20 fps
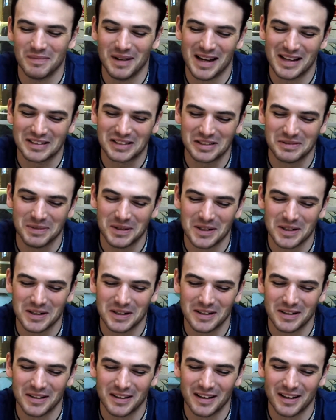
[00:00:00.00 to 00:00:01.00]
to
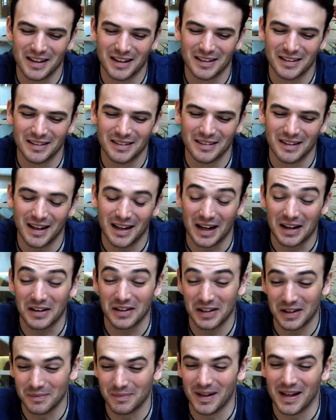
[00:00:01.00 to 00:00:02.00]
basketball, and then I
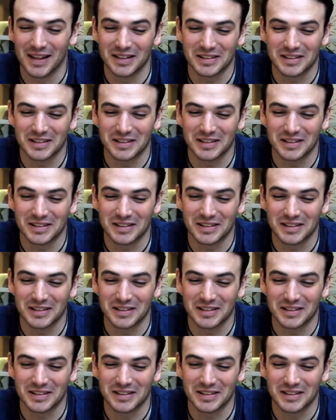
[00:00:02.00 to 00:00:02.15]
got good at